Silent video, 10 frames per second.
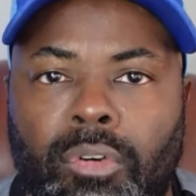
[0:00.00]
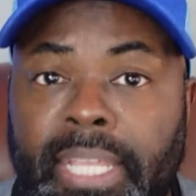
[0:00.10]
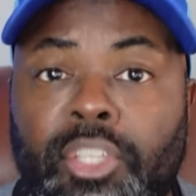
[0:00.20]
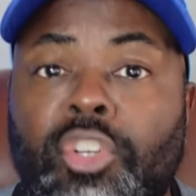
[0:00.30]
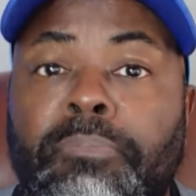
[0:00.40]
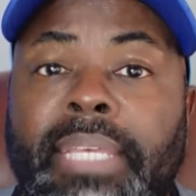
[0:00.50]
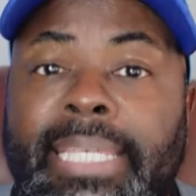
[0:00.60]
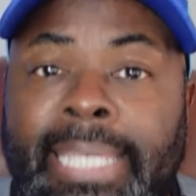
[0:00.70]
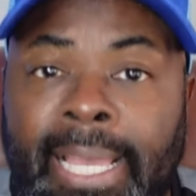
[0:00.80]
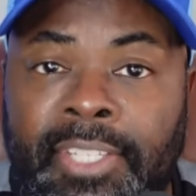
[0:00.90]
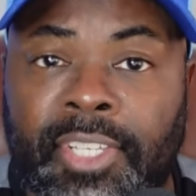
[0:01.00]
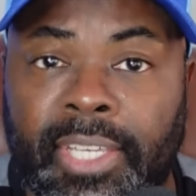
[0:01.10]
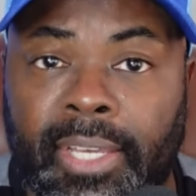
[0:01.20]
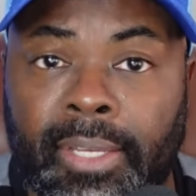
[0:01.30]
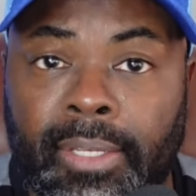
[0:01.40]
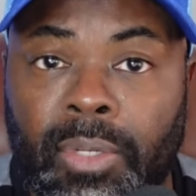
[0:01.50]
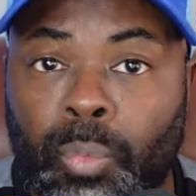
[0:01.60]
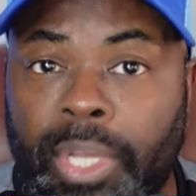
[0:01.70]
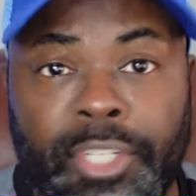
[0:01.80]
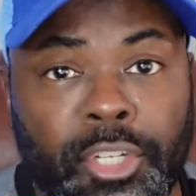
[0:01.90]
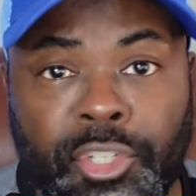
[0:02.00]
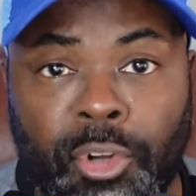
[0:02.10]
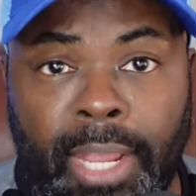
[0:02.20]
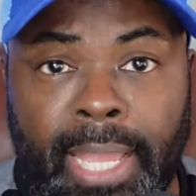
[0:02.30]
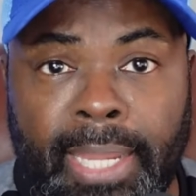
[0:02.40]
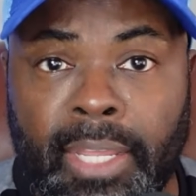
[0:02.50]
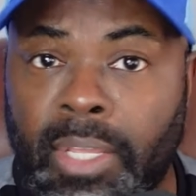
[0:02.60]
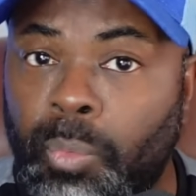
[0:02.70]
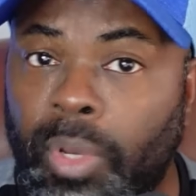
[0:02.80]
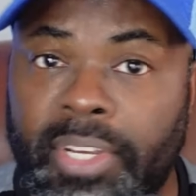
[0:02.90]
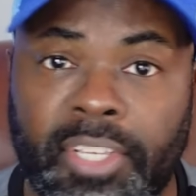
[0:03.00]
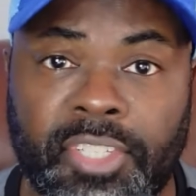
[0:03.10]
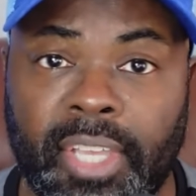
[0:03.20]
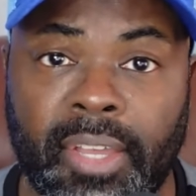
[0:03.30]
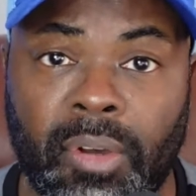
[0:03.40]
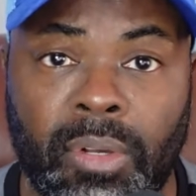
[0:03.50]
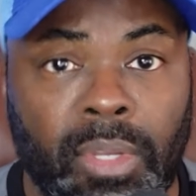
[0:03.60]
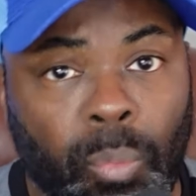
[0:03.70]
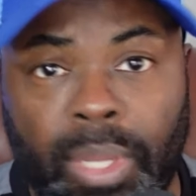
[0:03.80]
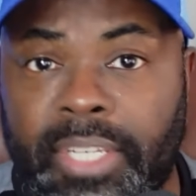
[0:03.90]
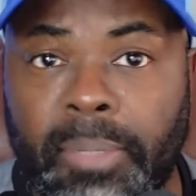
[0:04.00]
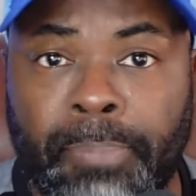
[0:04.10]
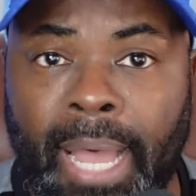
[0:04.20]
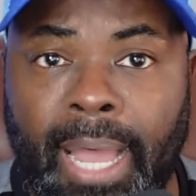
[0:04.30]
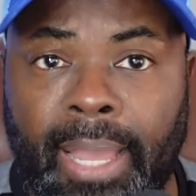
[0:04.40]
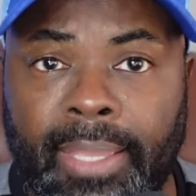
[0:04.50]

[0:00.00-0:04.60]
You'd be guessing when to trade, when to sell, when to buy.